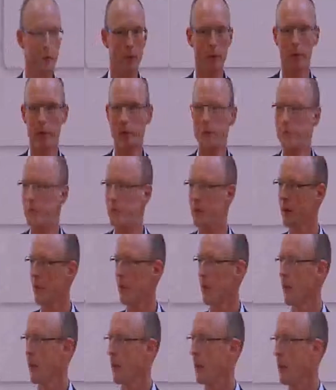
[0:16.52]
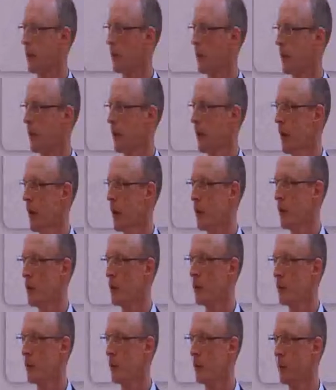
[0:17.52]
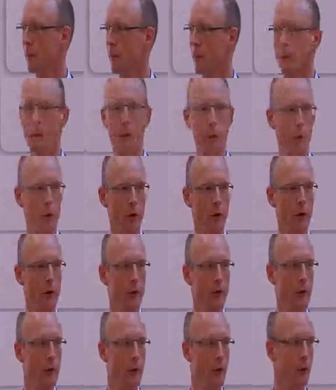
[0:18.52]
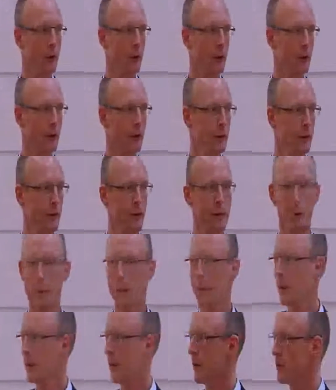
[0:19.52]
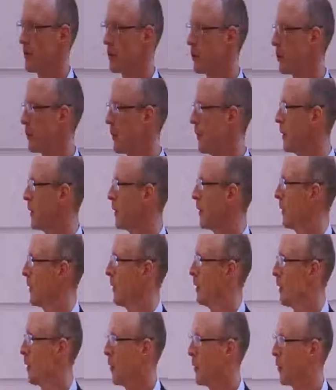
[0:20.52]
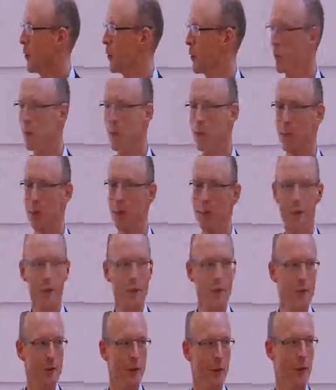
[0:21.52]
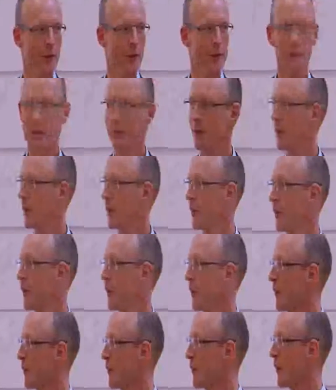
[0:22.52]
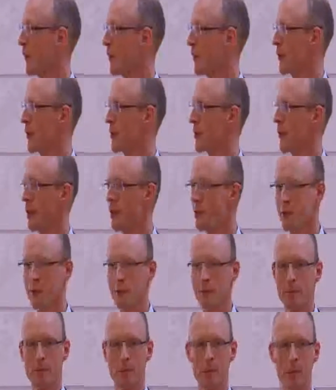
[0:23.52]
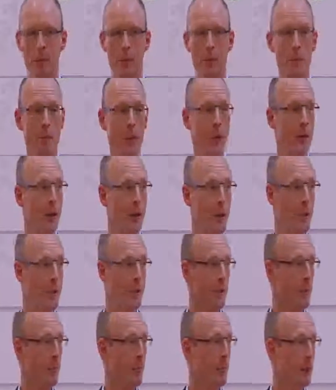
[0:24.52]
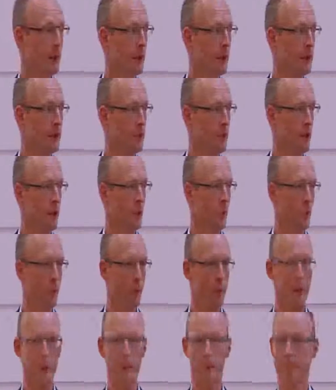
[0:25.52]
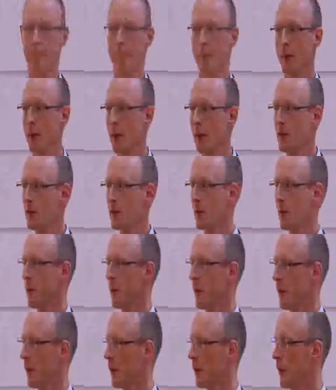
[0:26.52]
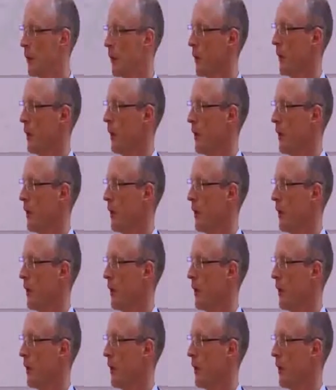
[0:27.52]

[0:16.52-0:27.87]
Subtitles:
appears that I am heard and that you can listen to me through the speakers and via translation. My name is Tako Popma. I stand here